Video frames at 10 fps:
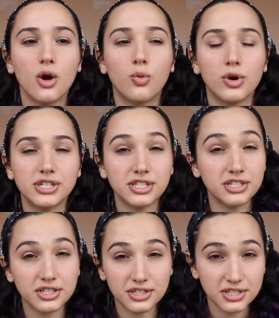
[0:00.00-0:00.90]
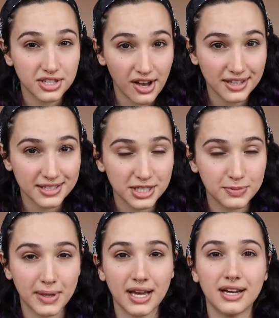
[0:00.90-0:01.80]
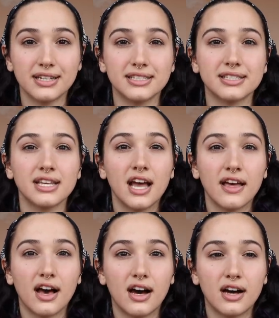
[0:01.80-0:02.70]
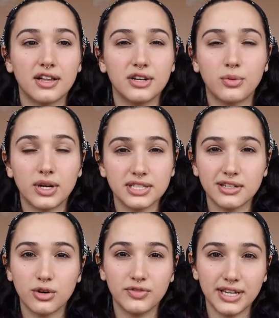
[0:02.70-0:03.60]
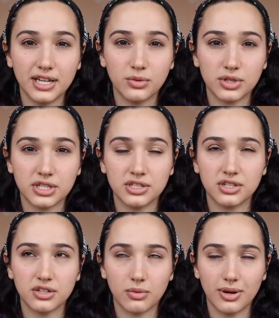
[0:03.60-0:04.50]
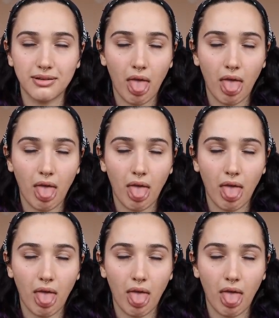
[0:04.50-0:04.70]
Worcestershire sauce because uh, there was no vegan Worcestershire,